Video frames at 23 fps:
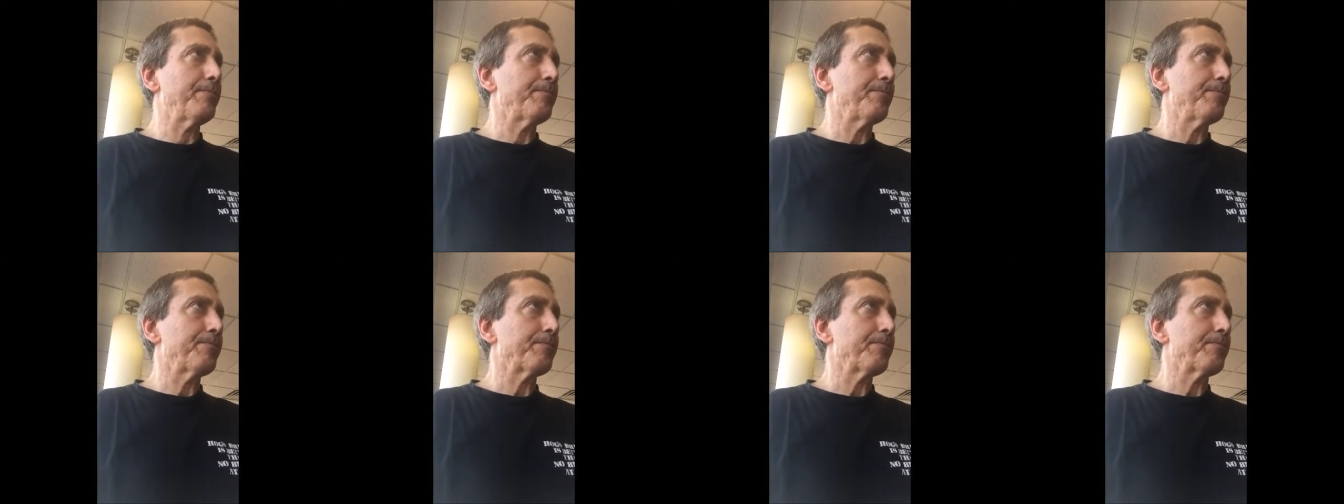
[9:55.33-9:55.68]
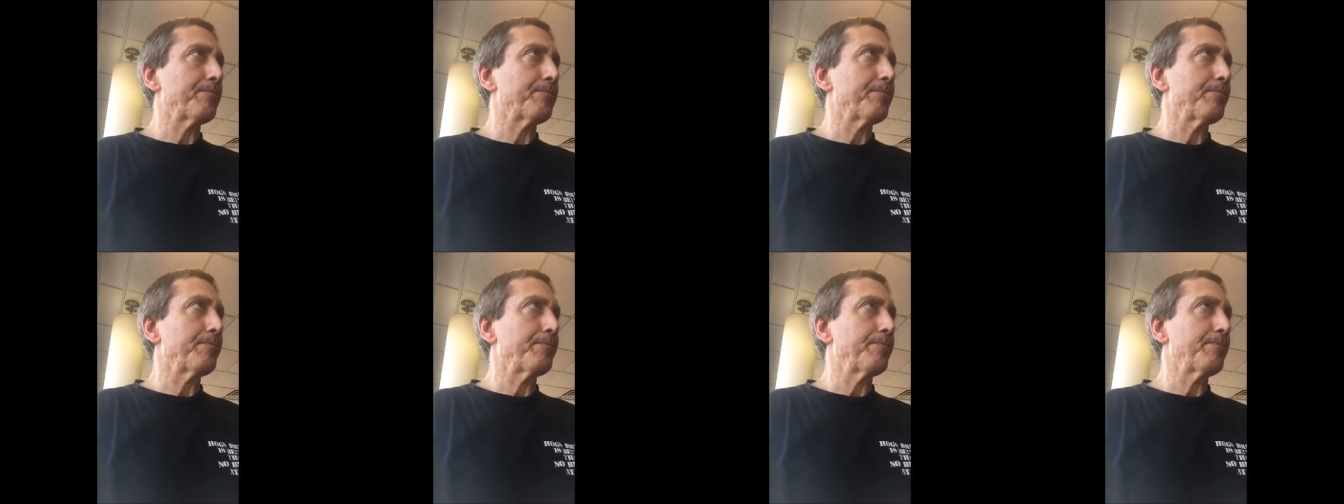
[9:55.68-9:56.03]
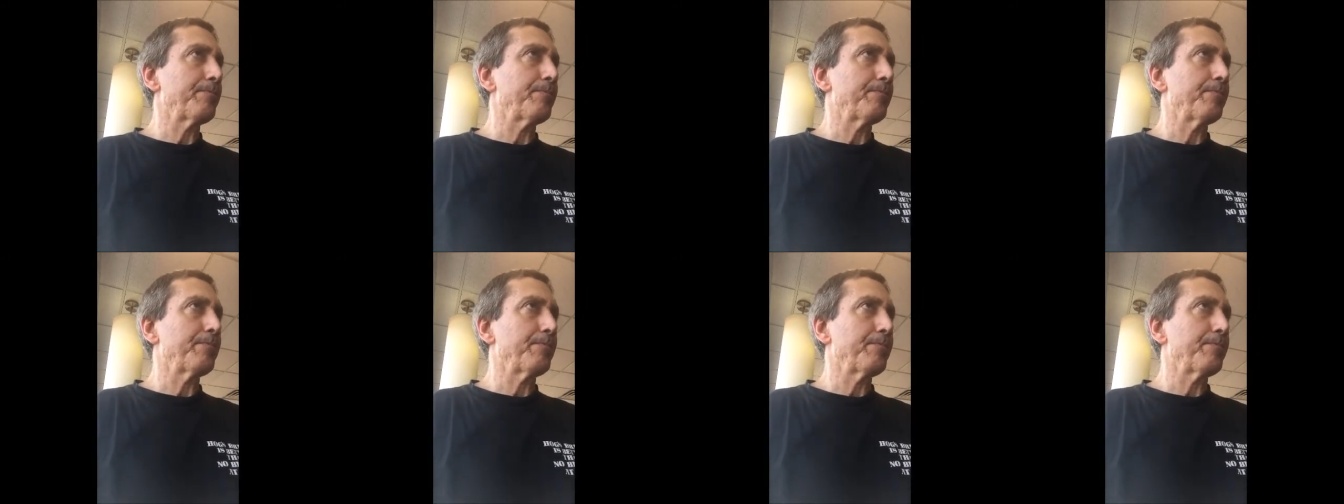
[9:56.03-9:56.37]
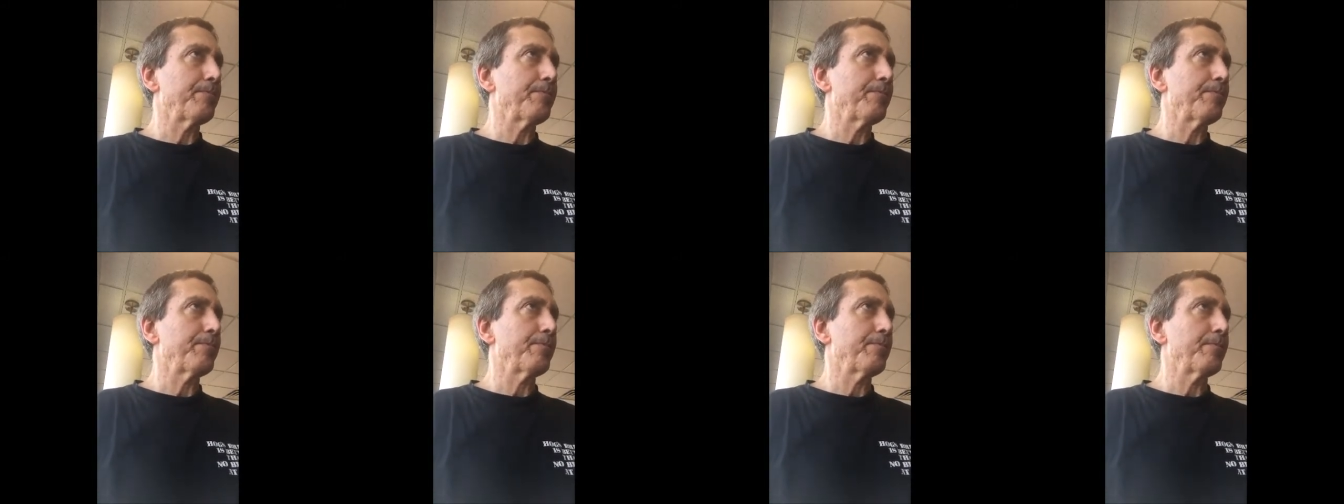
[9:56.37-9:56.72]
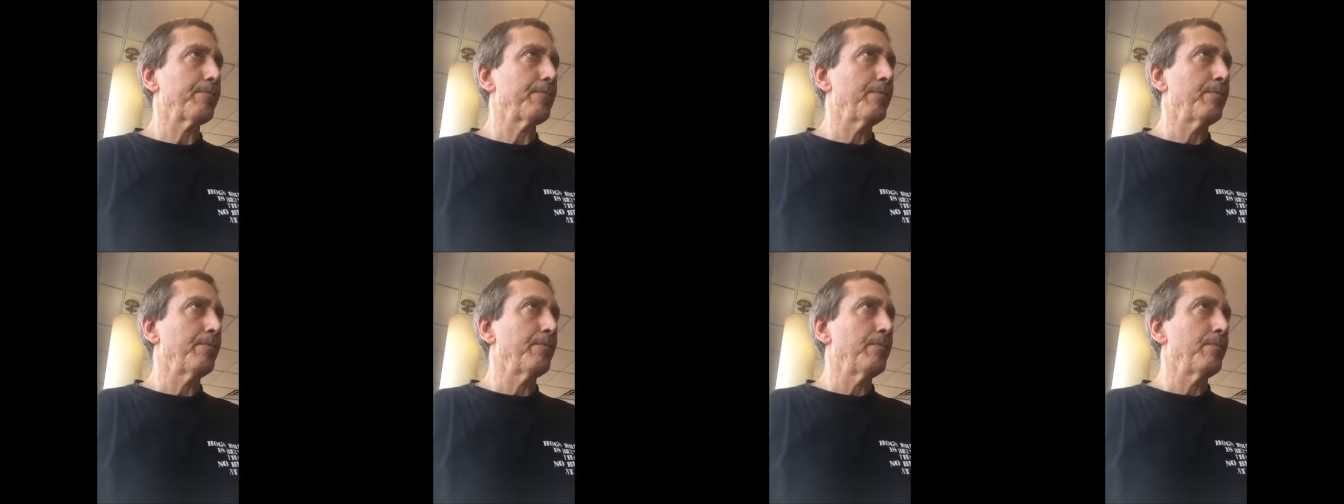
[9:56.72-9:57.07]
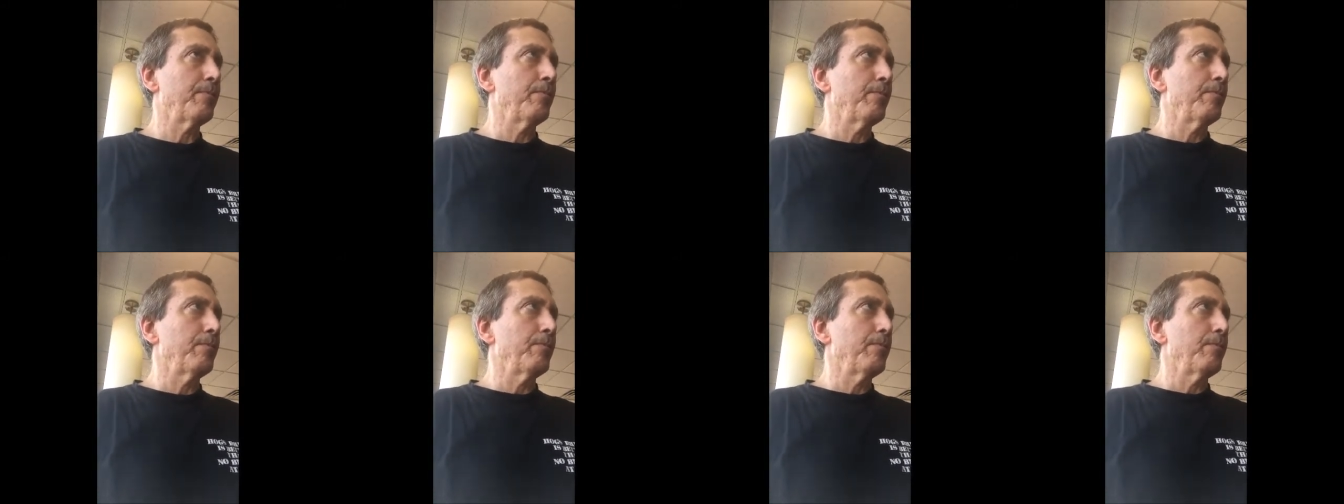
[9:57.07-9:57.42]
Well, I had boy, I had players,
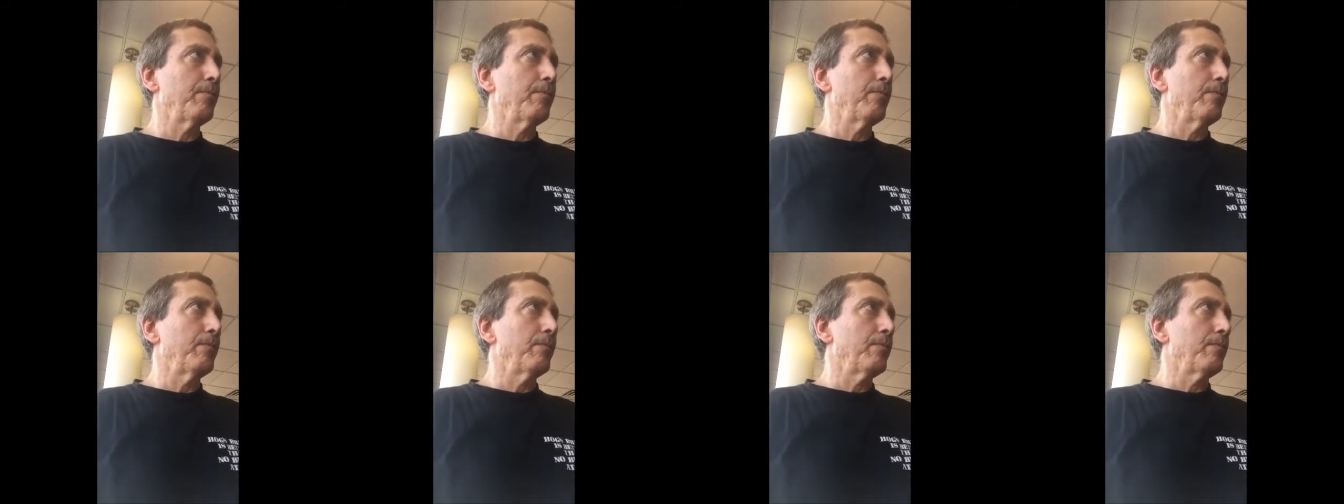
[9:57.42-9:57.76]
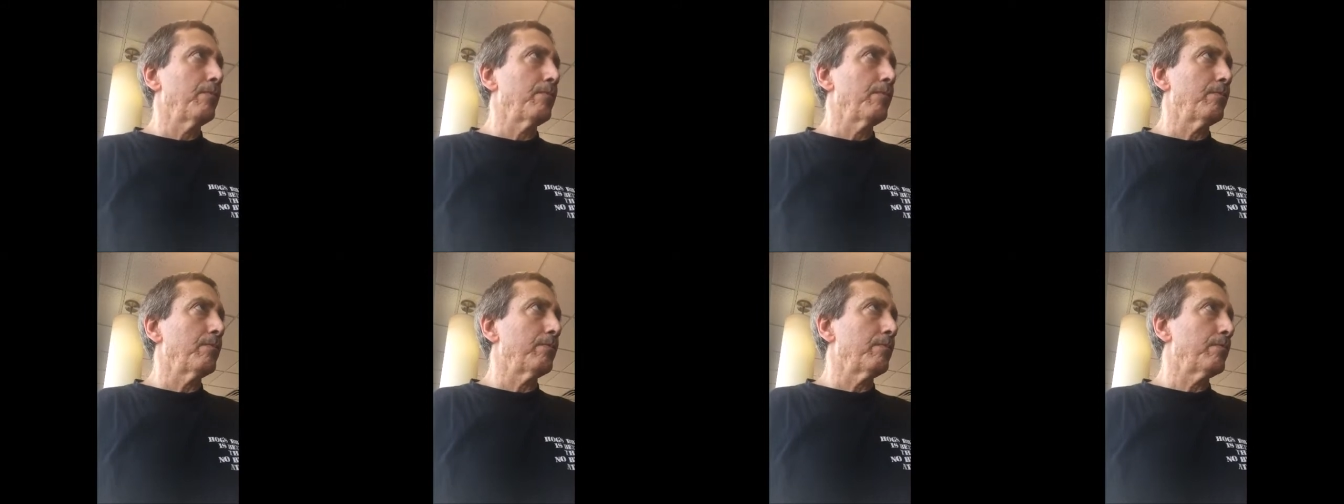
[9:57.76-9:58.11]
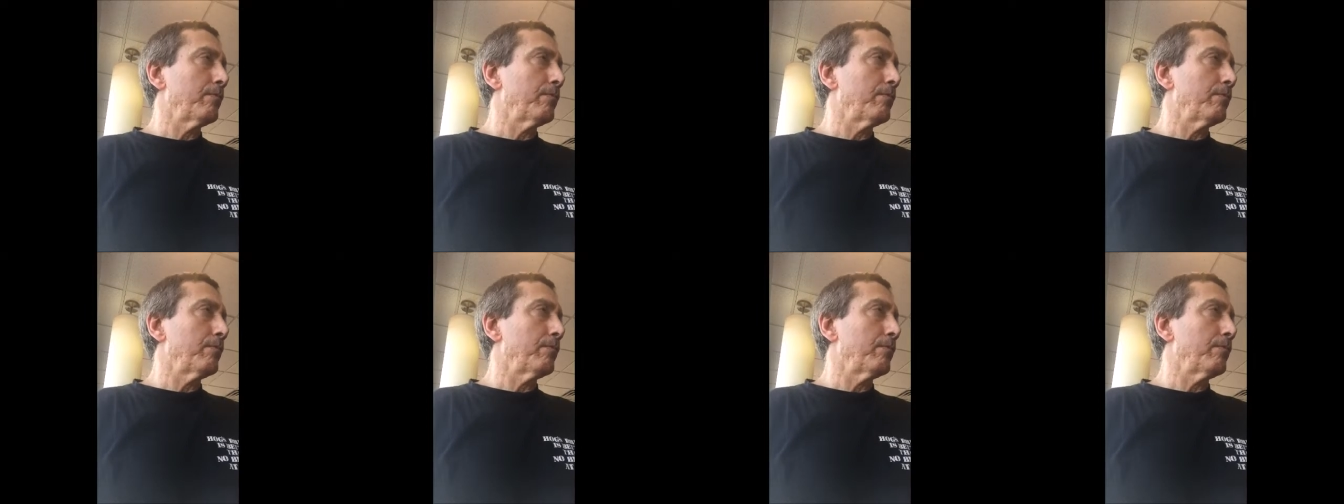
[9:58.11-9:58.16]
teammates I had.